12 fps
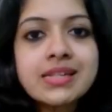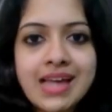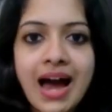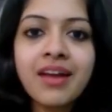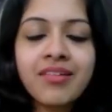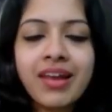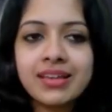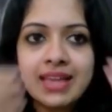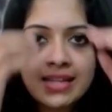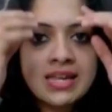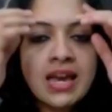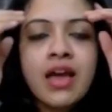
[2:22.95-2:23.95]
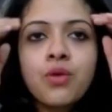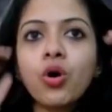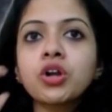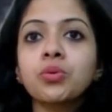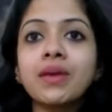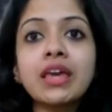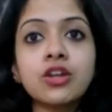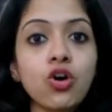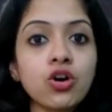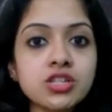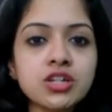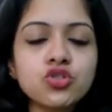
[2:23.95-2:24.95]
are like that. What we
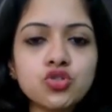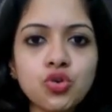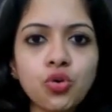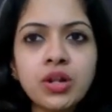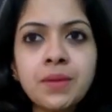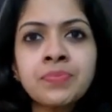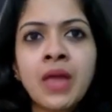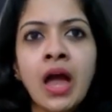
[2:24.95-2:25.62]
cannot control,